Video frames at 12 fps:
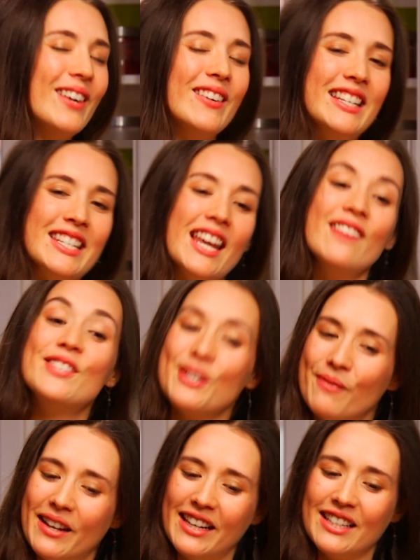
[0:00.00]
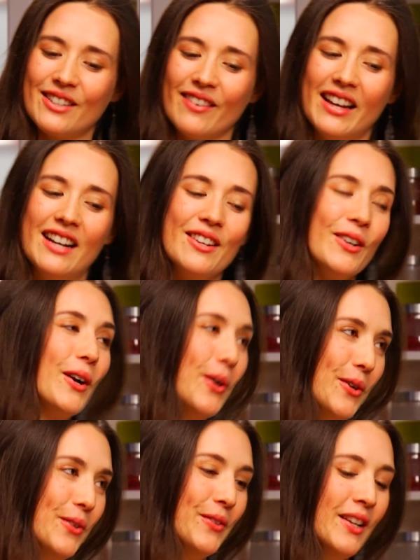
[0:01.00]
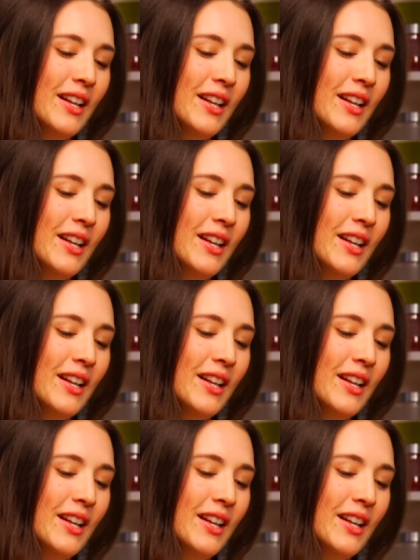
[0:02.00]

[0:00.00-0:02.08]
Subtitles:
so it saves you money to write out your own.